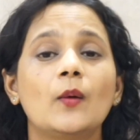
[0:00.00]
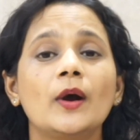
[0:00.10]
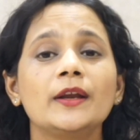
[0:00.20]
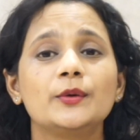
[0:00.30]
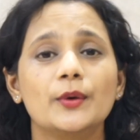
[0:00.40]

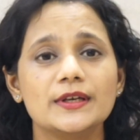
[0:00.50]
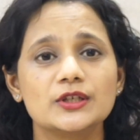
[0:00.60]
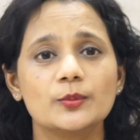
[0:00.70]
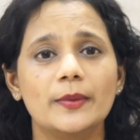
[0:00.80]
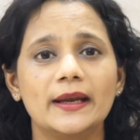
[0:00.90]
Avoid
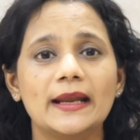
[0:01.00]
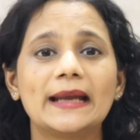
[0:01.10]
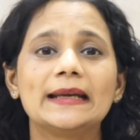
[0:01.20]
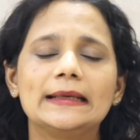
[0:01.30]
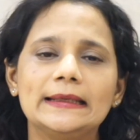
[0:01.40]
going to bed
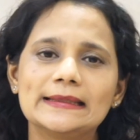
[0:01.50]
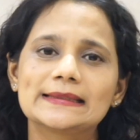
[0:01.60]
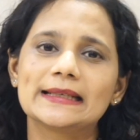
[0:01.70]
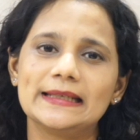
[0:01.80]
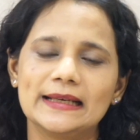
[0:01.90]
at
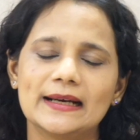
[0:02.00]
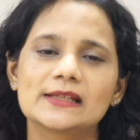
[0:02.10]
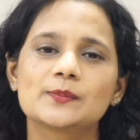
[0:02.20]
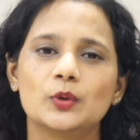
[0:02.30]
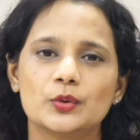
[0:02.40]
least 3
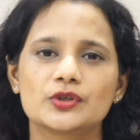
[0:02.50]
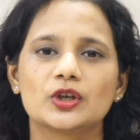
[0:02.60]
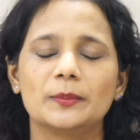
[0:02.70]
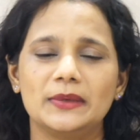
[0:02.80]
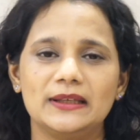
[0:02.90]
hours
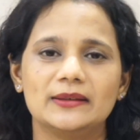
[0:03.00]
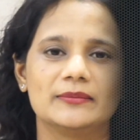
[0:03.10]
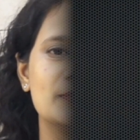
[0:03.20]
post your meal.